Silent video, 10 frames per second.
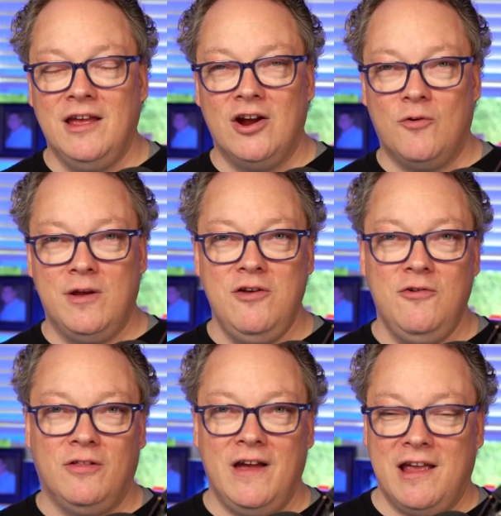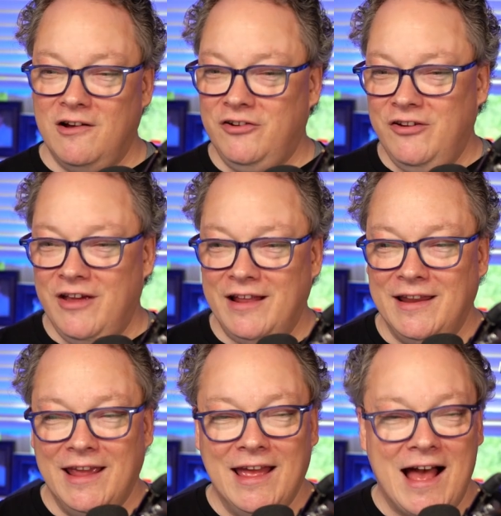Or you're like, oh shit,
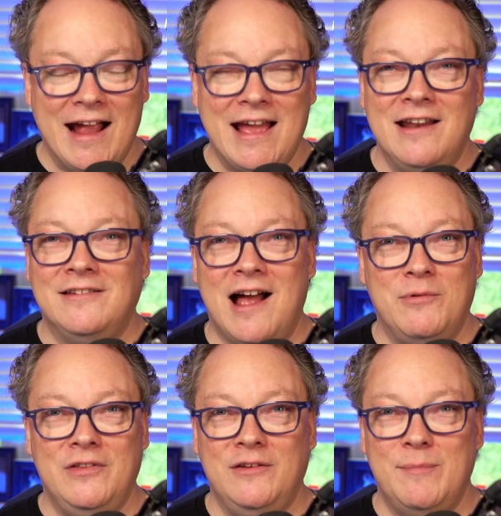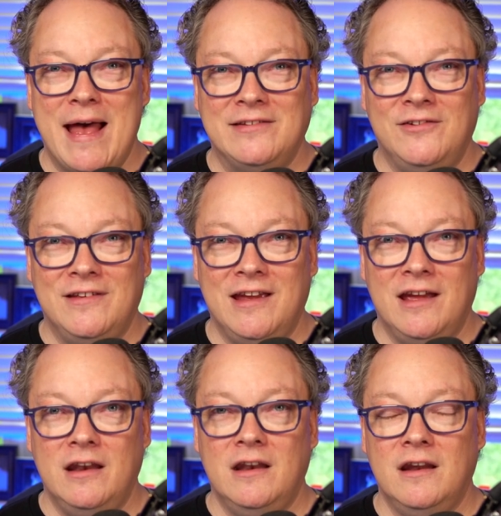I gotta talk with these bastards again.
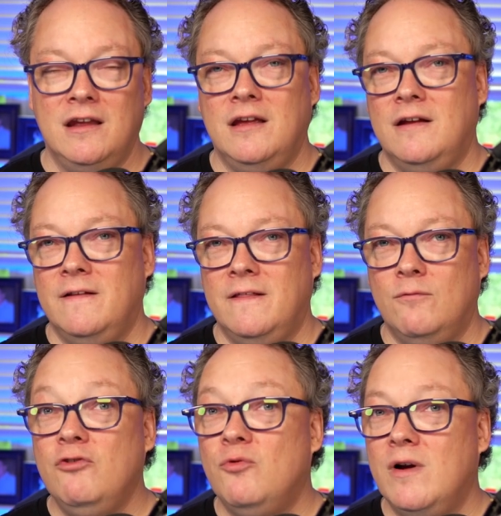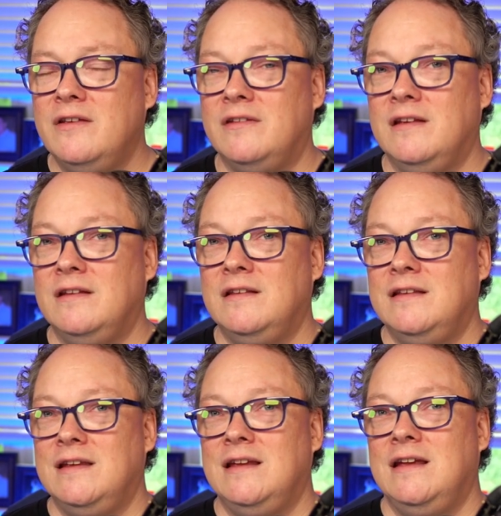Which one is it?
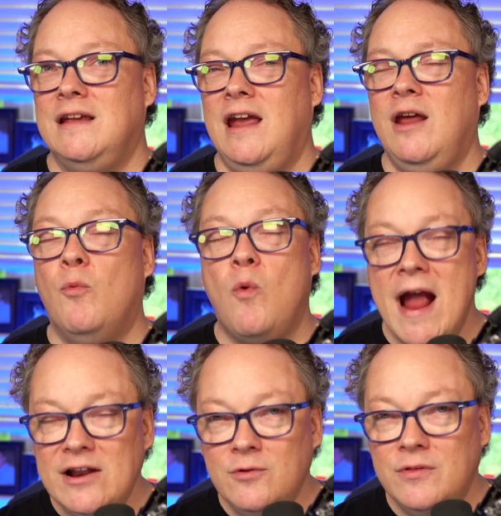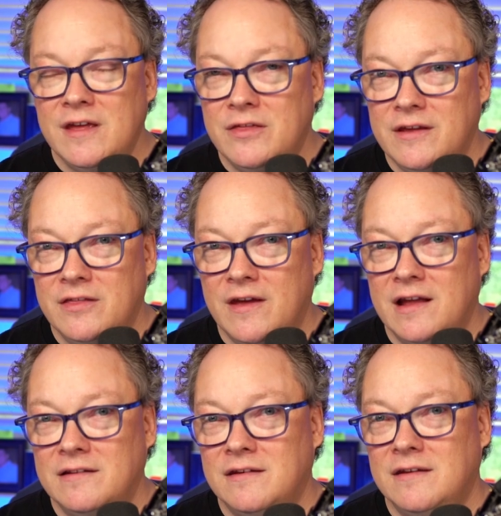And why do they think that?
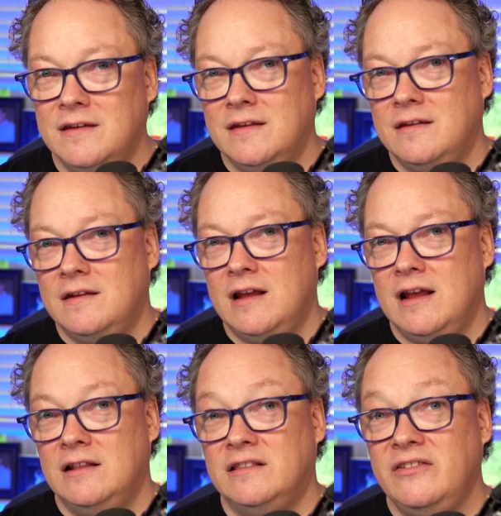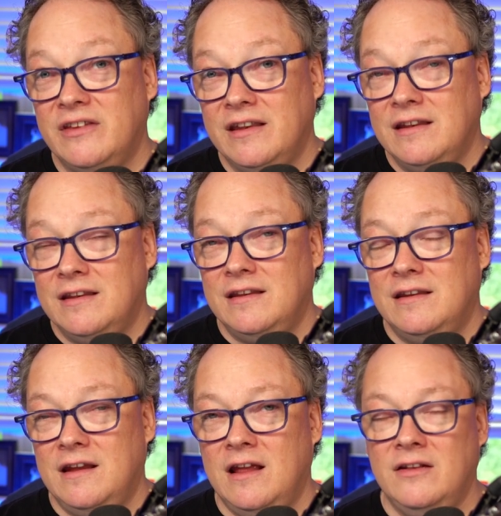And listen
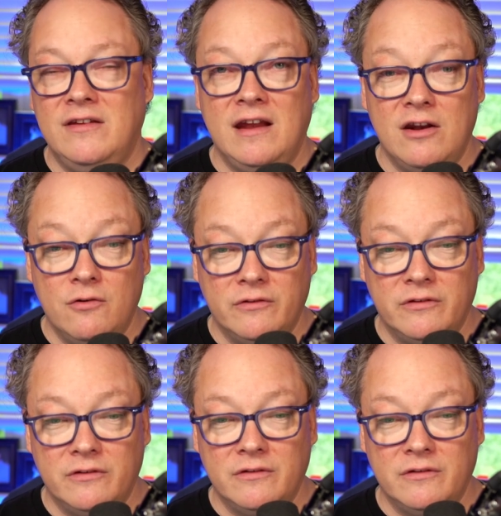and take notes.